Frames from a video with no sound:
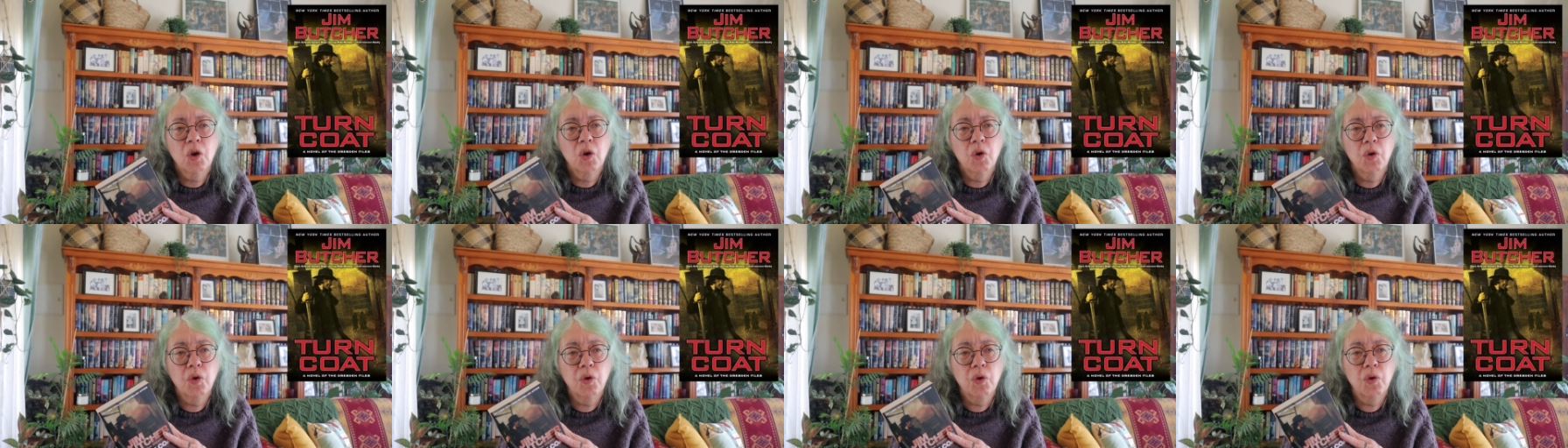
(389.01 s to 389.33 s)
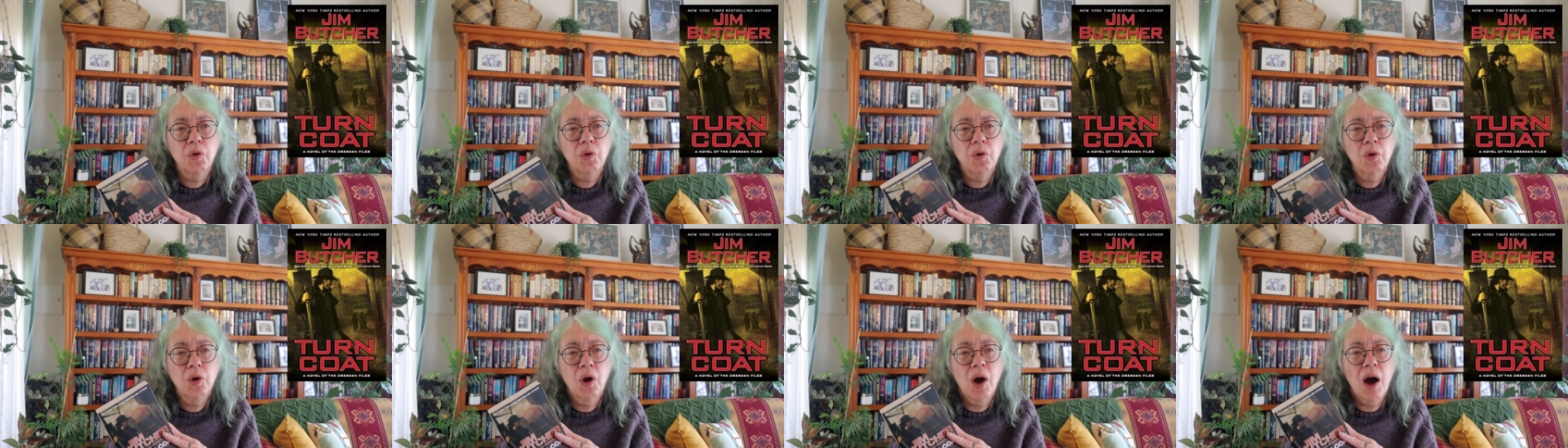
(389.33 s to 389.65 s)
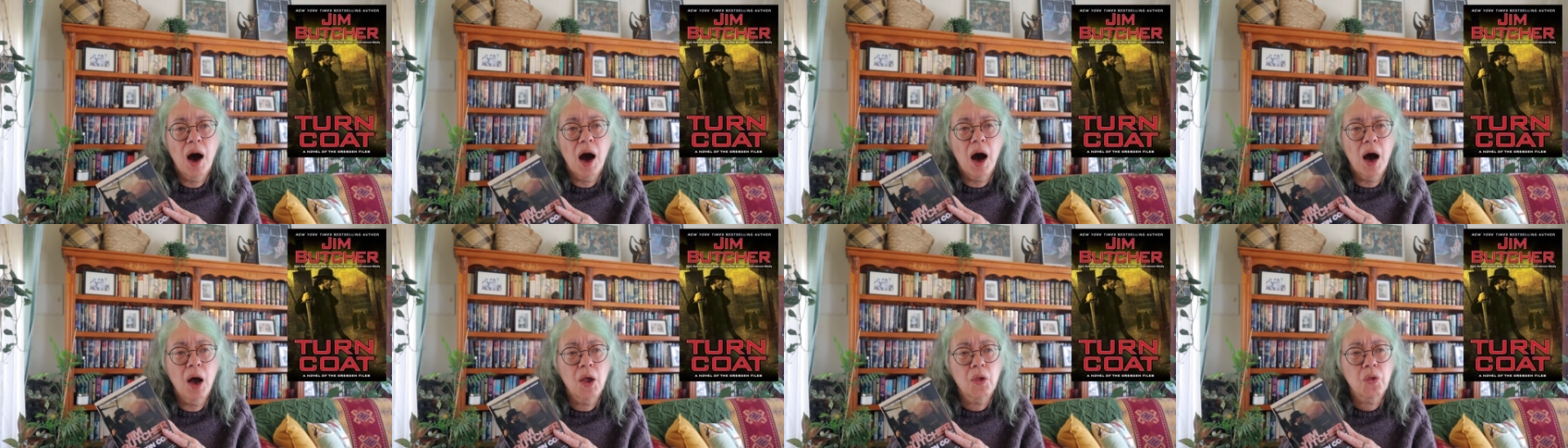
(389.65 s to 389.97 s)
who
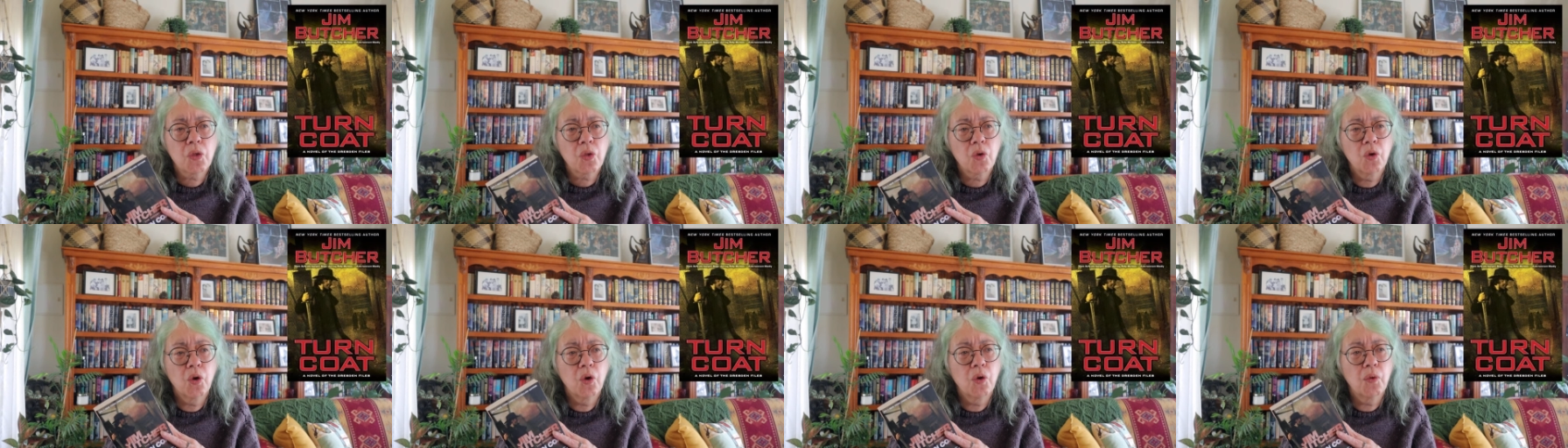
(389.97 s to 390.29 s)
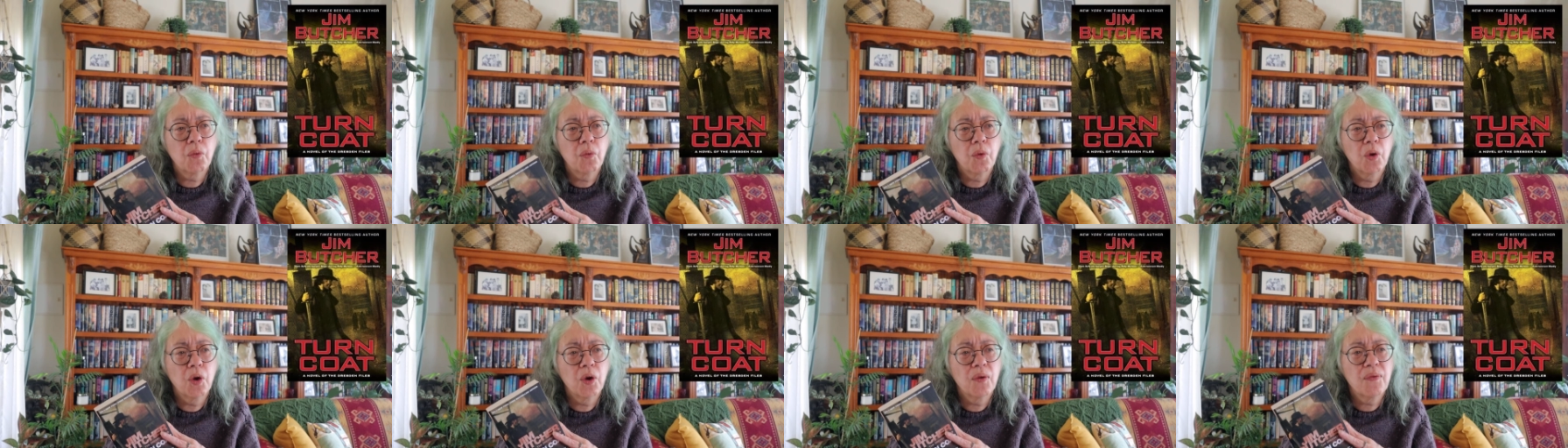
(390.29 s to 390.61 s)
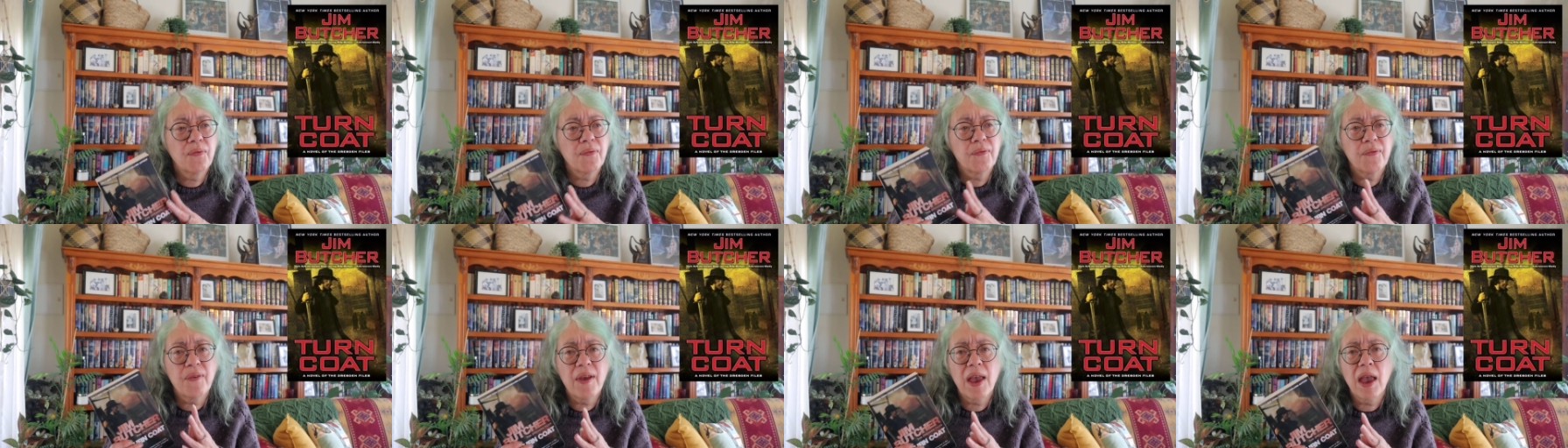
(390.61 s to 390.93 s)
I thought were
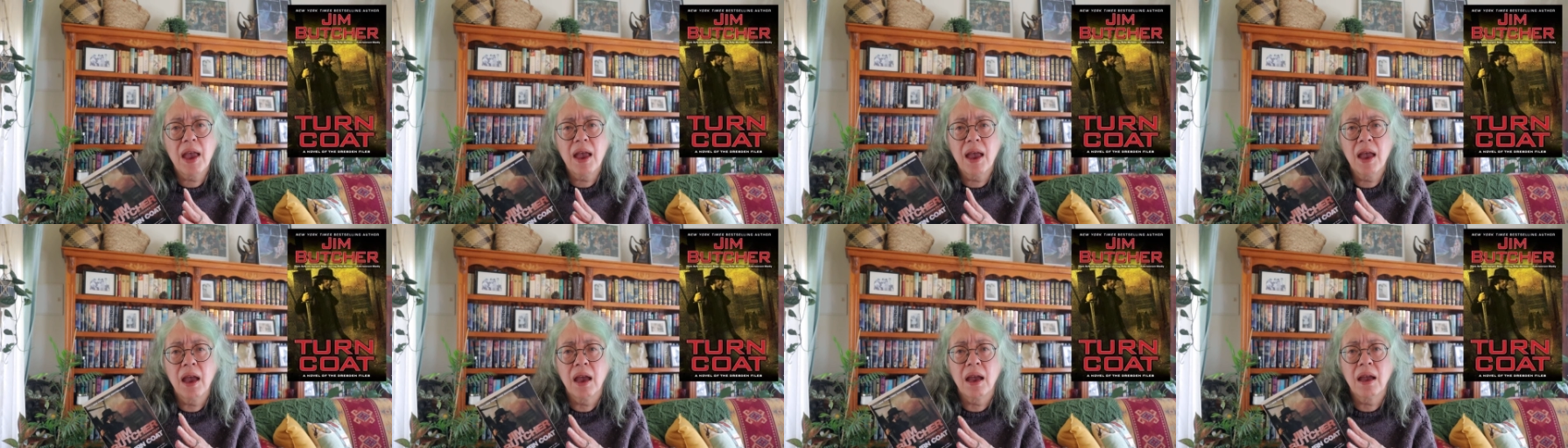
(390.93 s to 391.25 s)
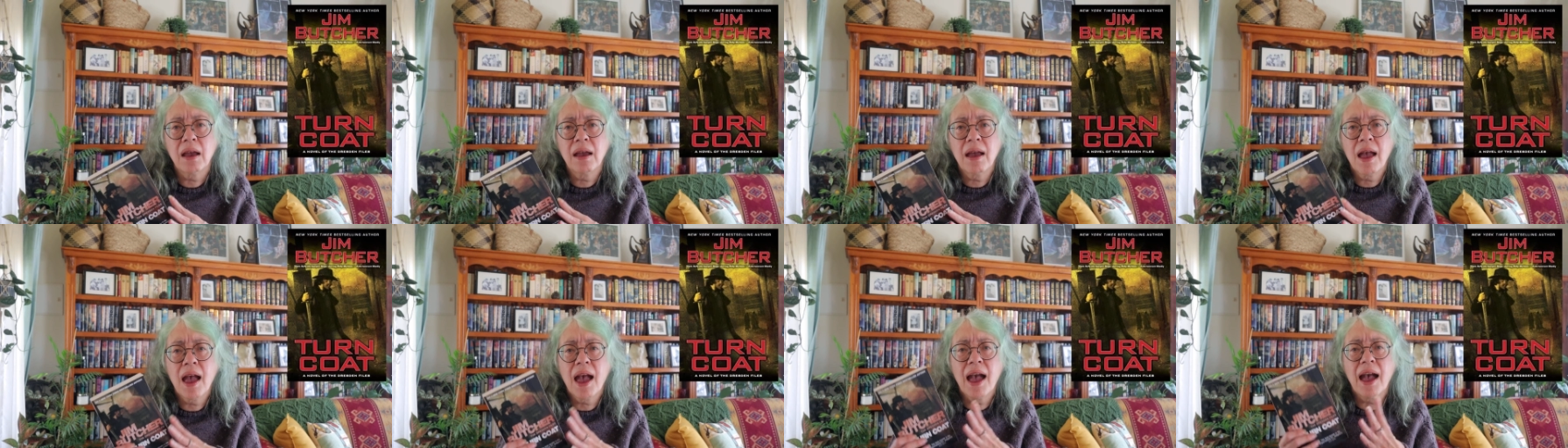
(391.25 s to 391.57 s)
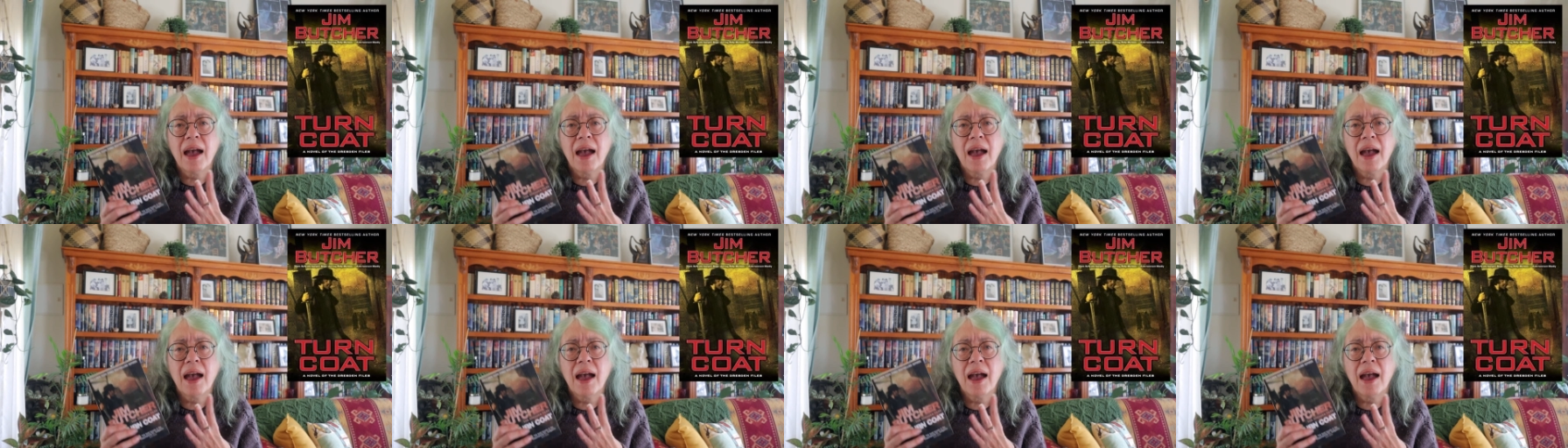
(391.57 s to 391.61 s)
fair